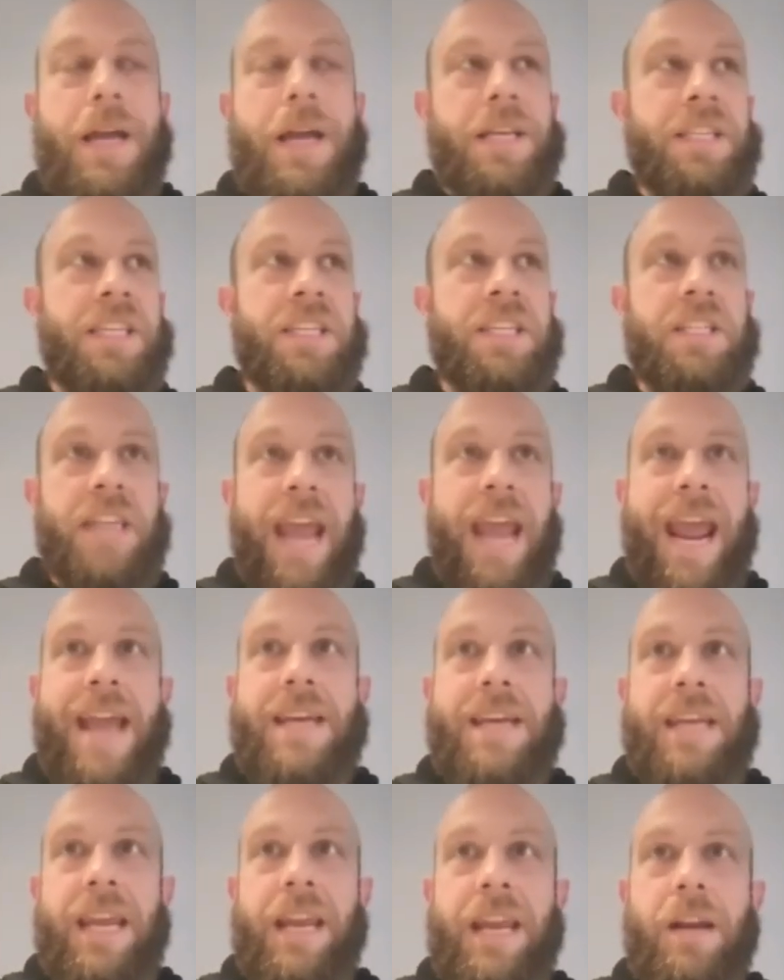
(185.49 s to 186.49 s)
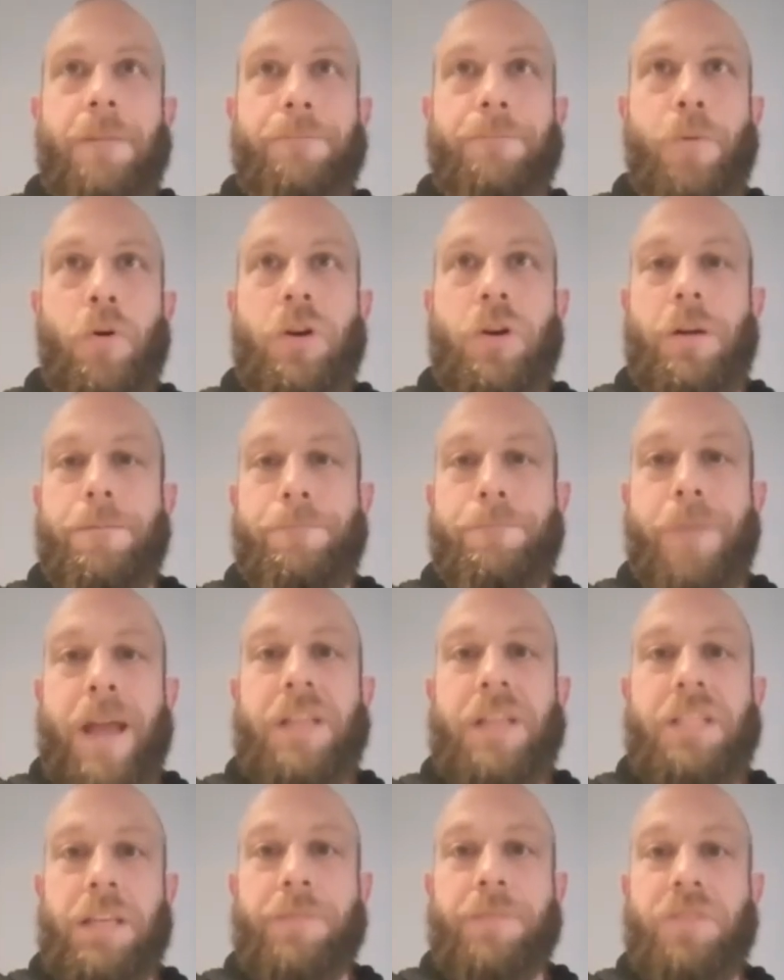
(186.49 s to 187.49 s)
standing for
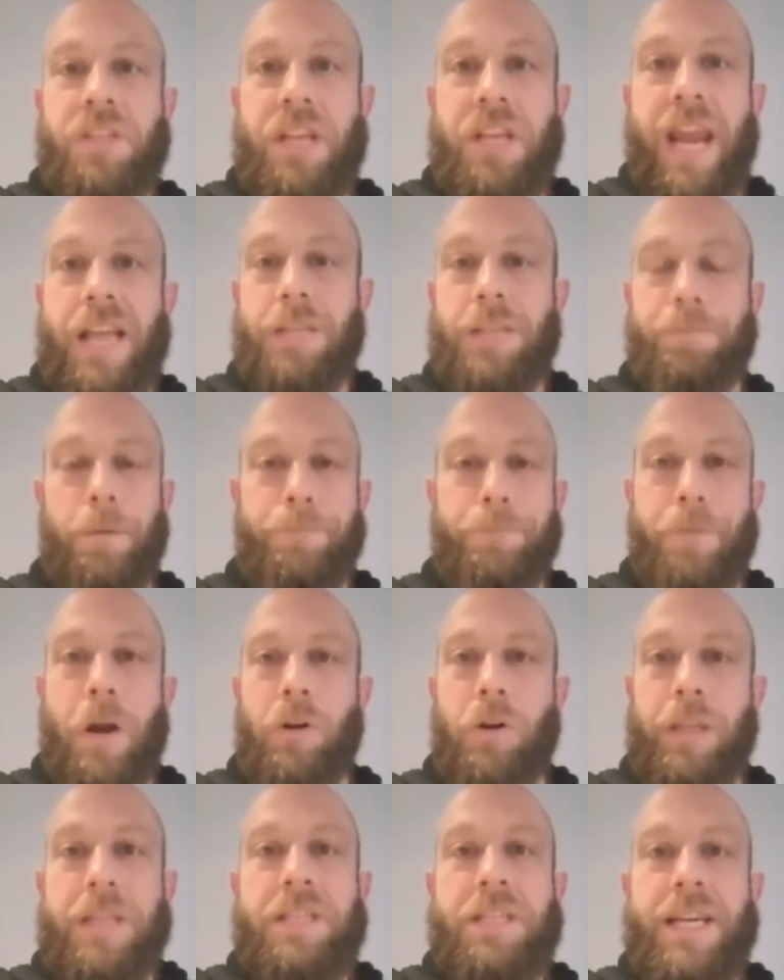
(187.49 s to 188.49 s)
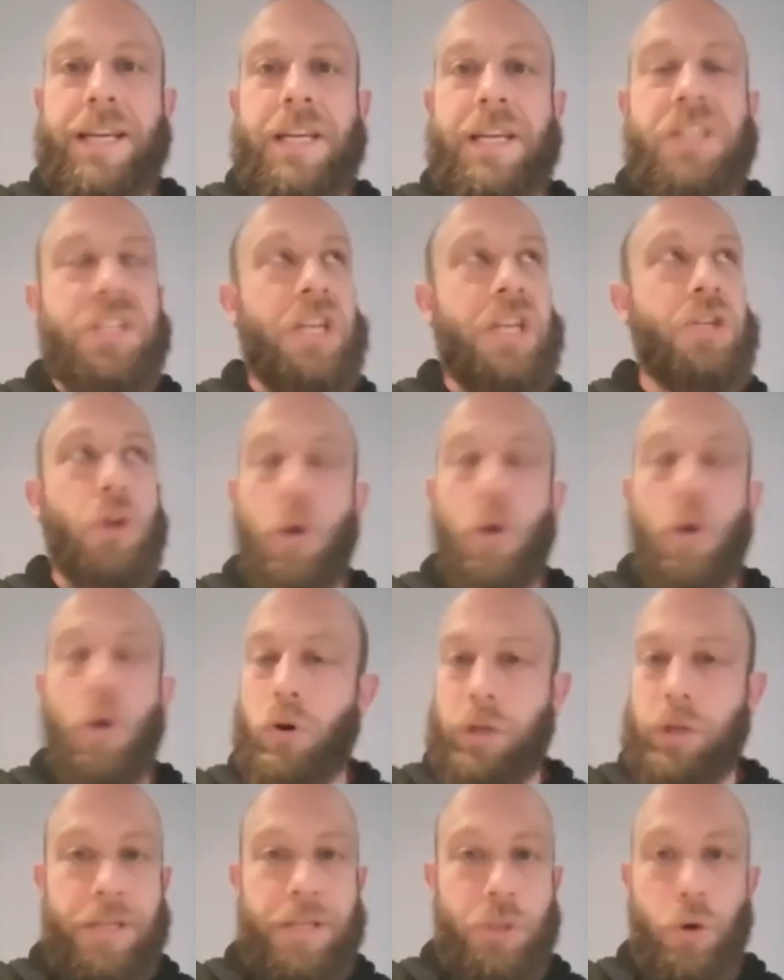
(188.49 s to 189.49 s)
defensive stance for Fairleigh Dickinson,
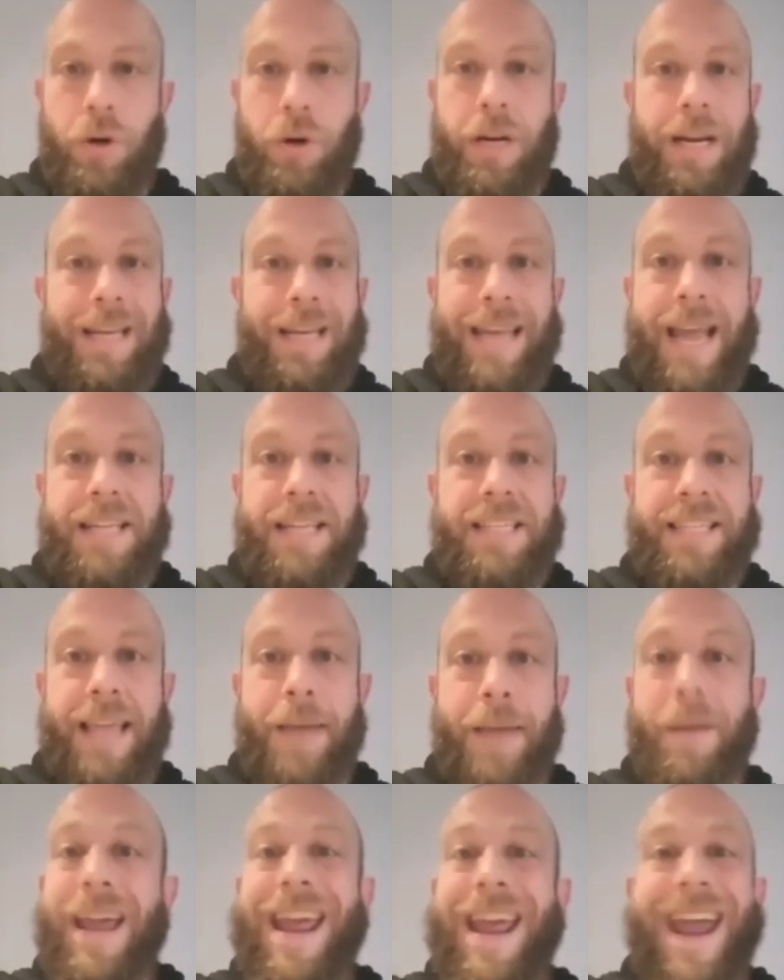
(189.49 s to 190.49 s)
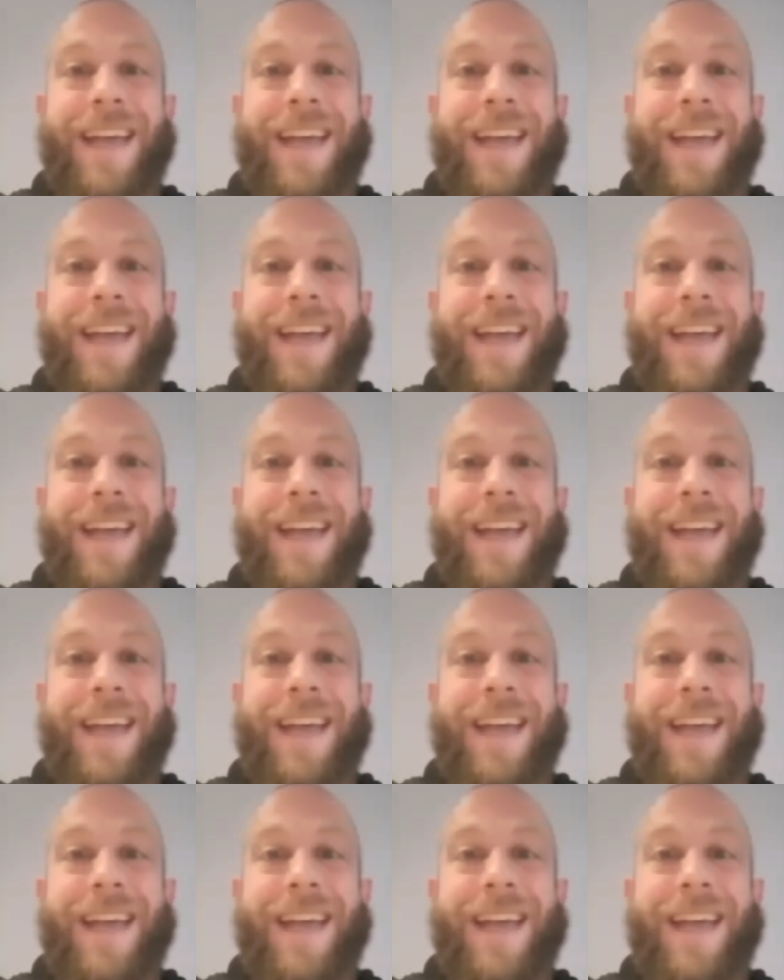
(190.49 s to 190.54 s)
totally turning against them.